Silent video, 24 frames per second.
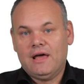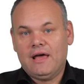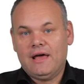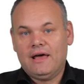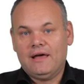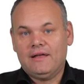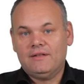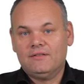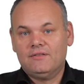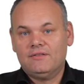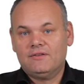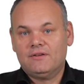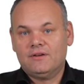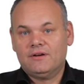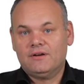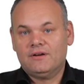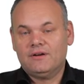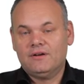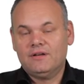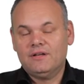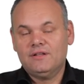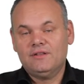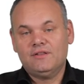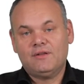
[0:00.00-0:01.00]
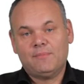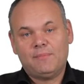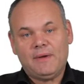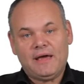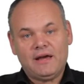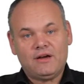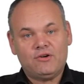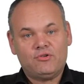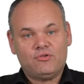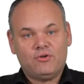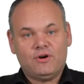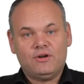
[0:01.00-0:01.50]
and in the
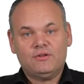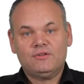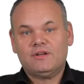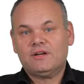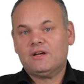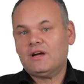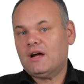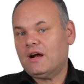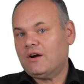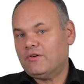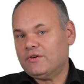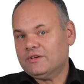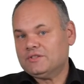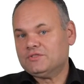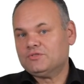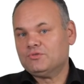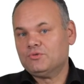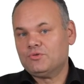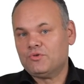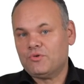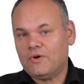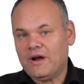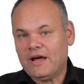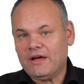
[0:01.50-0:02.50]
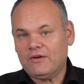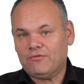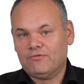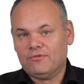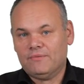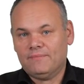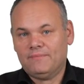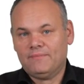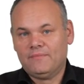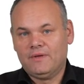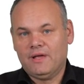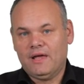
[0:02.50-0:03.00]
background the car has to drive.